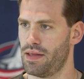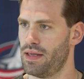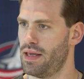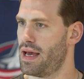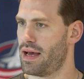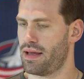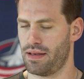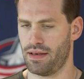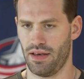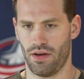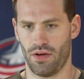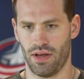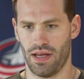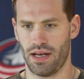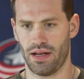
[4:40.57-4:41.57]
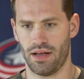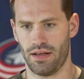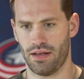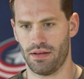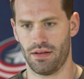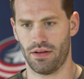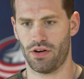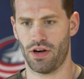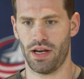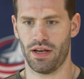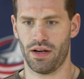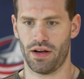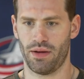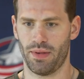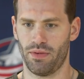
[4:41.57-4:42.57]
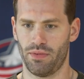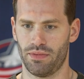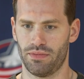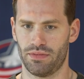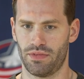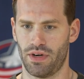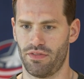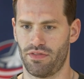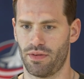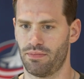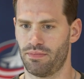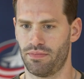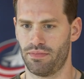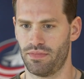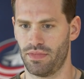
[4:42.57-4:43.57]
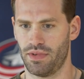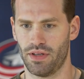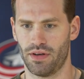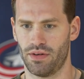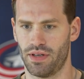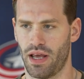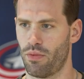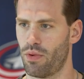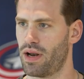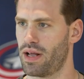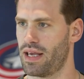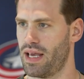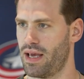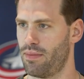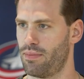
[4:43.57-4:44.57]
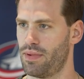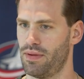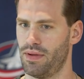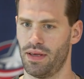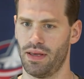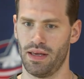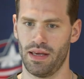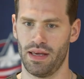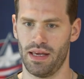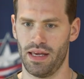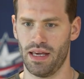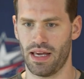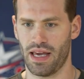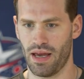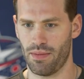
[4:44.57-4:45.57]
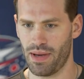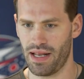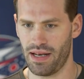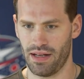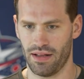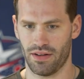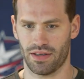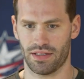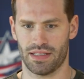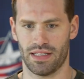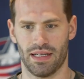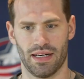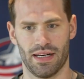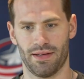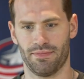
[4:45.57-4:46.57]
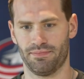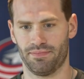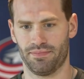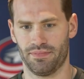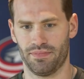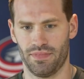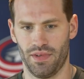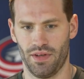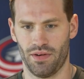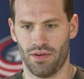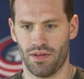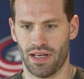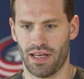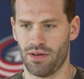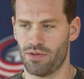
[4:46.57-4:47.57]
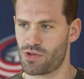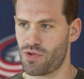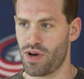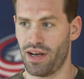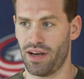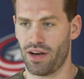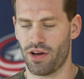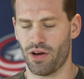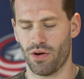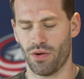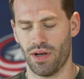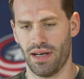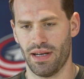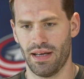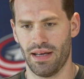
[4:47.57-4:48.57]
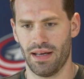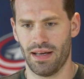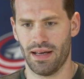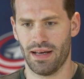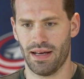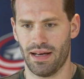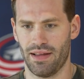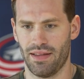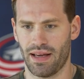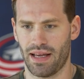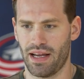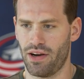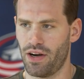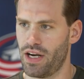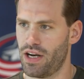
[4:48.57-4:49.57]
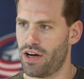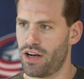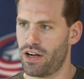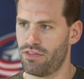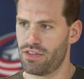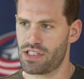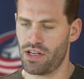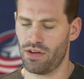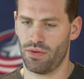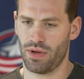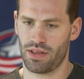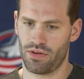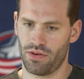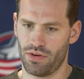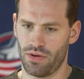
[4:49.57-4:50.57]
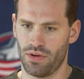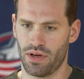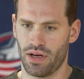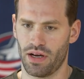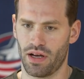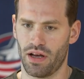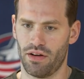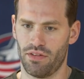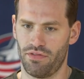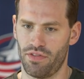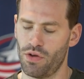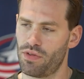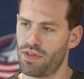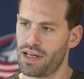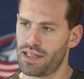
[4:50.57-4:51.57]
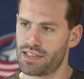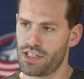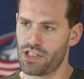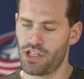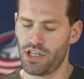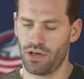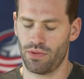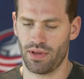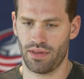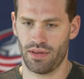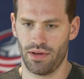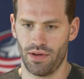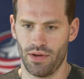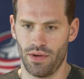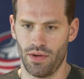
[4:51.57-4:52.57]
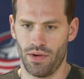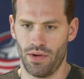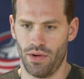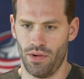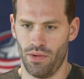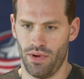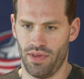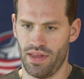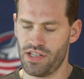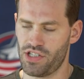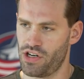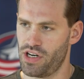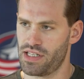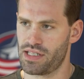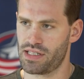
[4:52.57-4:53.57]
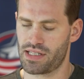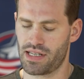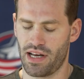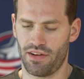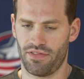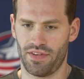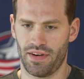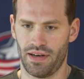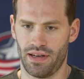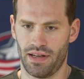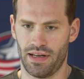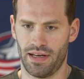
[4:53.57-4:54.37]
Yeah, no, he had a great year. I mean, right from, you know, day one at camp, he came in, he looked, you know, like he was ready to go, and that carried on. Obviously, he went through a few things this year with injuries and stuff, and